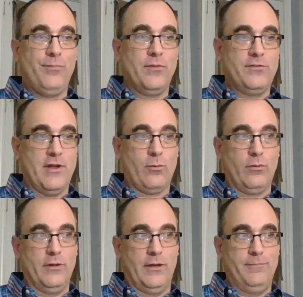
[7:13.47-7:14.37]
it's not
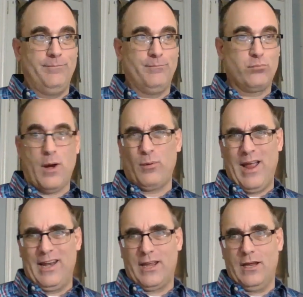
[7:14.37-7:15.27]
really proper
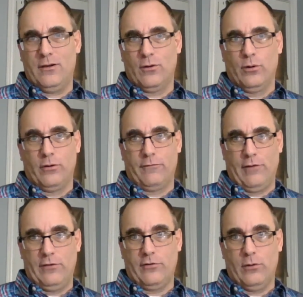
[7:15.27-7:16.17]
etiquette to go to a
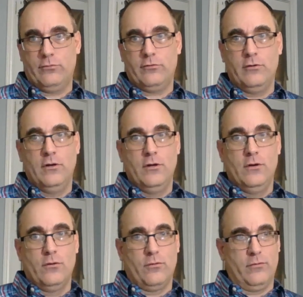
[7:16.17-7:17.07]
friend's house
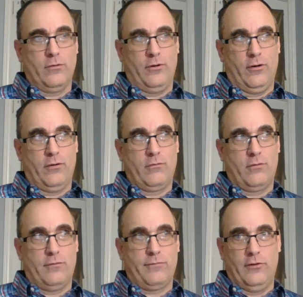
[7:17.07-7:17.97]
or your
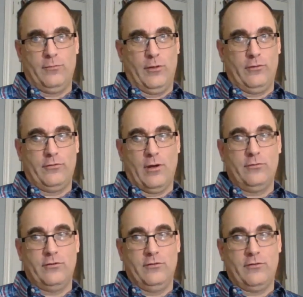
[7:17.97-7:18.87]
girlfriend's mother's
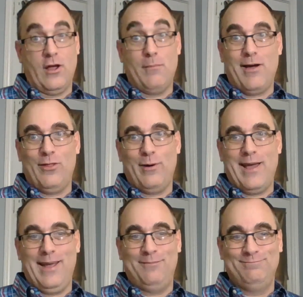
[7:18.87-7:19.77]
house and say, oh, by the
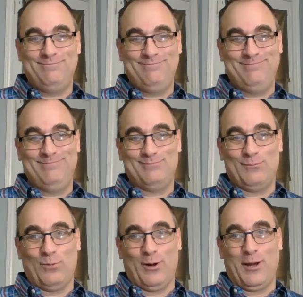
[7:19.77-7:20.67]
way,
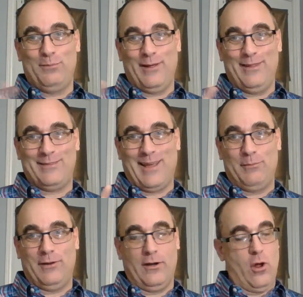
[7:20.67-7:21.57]
we're going to play this game
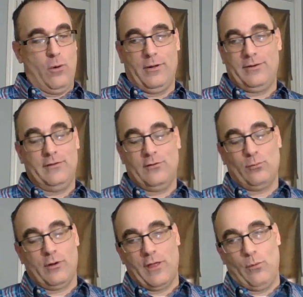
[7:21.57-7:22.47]
today. No, it doesn't
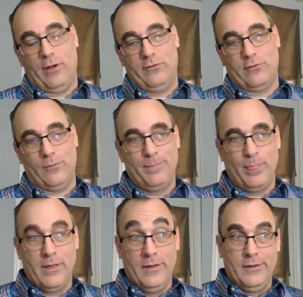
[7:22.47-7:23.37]
work that way. So,
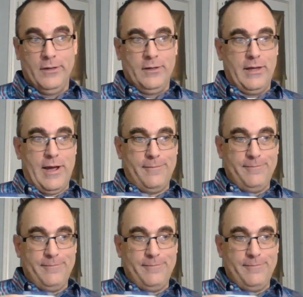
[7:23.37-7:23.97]
yeah.